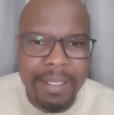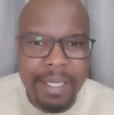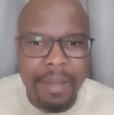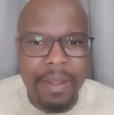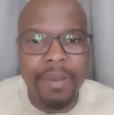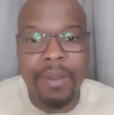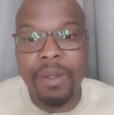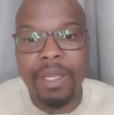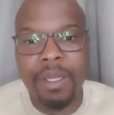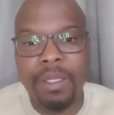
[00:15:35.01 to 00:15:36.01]
And then
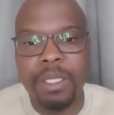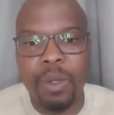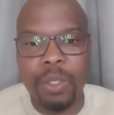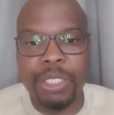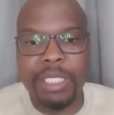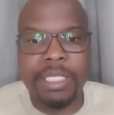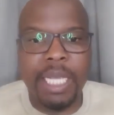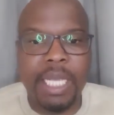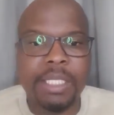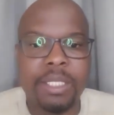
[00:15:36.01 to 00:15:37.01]
they'll
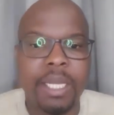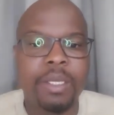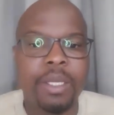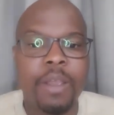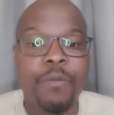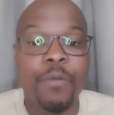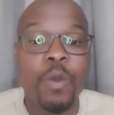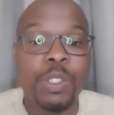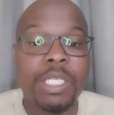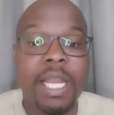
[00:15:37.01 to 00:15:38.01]
just then, if you
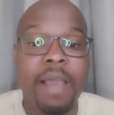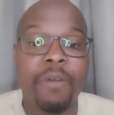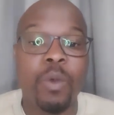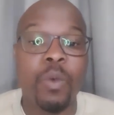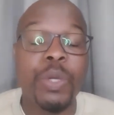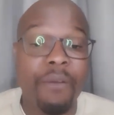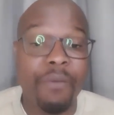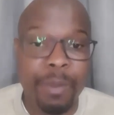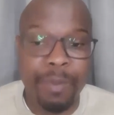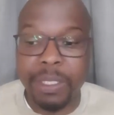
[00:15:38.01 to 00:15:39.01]
still have a good
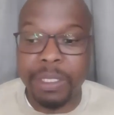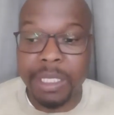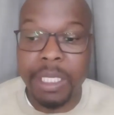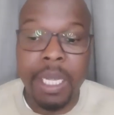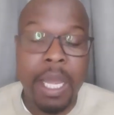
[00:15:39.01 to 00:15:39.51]
affordability,